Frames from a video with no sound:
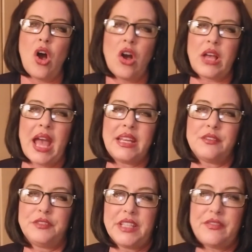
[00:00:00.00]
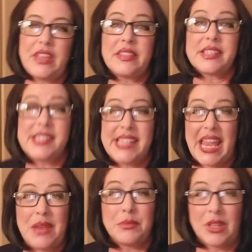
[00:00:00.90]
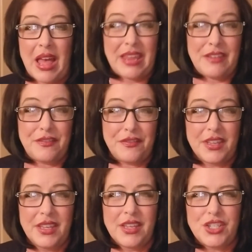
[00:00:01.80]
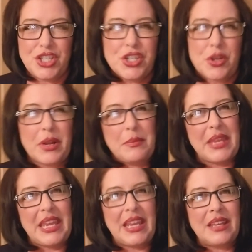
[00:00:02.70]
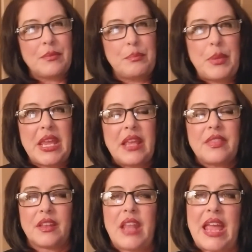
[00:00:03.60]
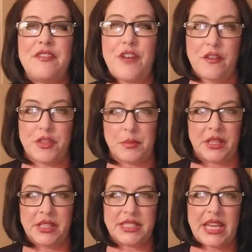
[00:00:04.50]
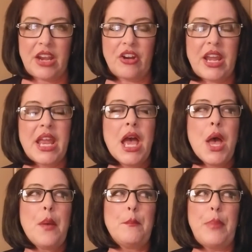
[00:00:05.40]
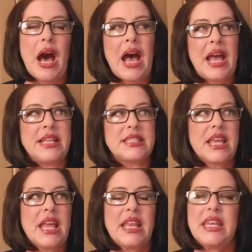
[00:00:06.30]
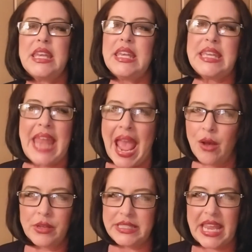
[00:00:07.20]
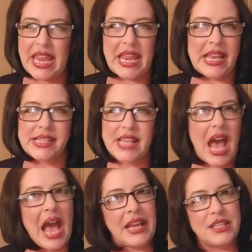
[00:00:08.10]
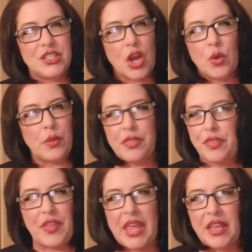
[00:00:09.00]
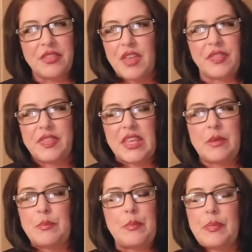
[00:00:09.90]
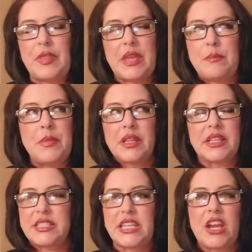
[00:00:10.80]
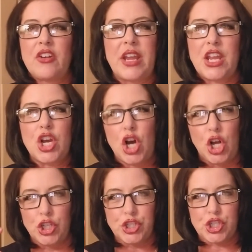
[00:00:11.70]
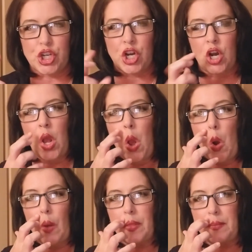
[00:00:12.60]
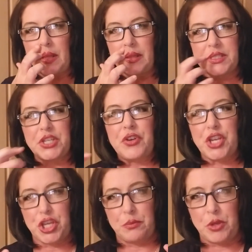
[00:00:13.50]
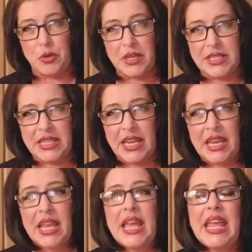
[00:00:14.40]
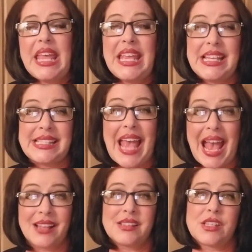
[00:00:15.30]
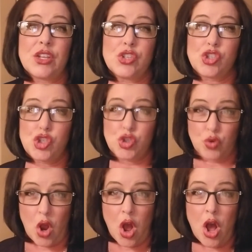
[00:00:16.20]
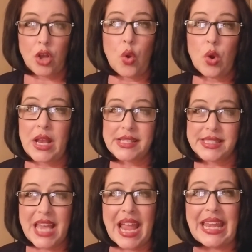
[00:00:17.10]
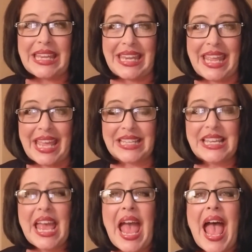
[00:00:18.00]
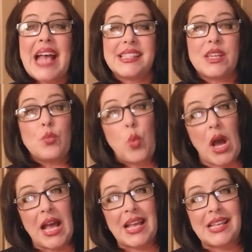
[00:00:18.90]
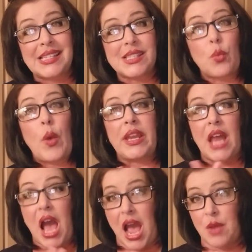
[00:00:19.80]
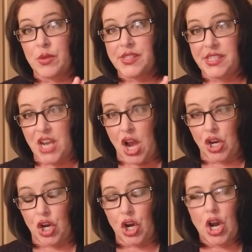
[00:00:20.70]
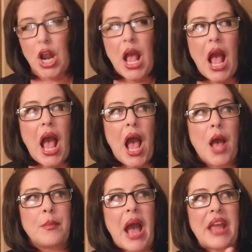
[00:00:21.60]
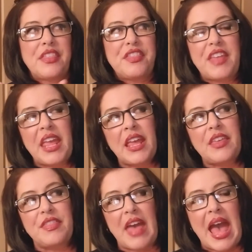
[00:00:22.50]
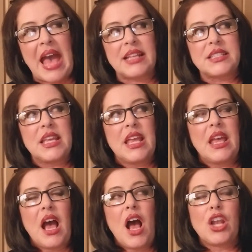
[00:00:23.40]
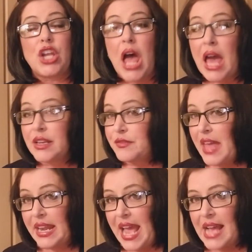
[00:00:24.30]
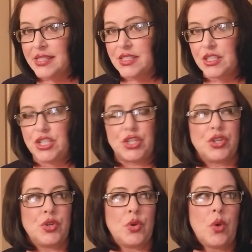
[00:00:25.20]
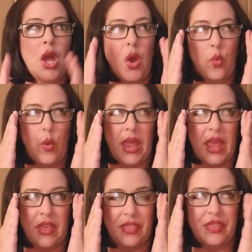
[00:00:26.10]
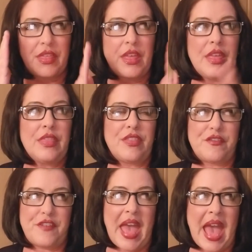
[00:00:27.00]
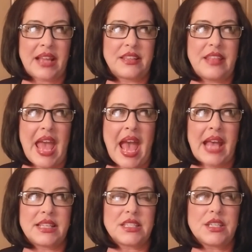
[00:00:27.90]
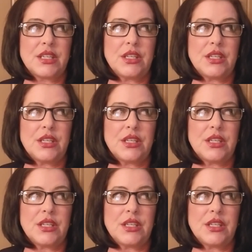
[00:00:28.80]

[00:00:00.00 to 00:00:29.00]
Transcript: kind of living the same life. Do you know what I mean? Being the life of the military. But nowadays, I don't think that the military culture or the military community is as strong or as tight-knit as it was when I was younger. I think that a lot of that has to do with the fact that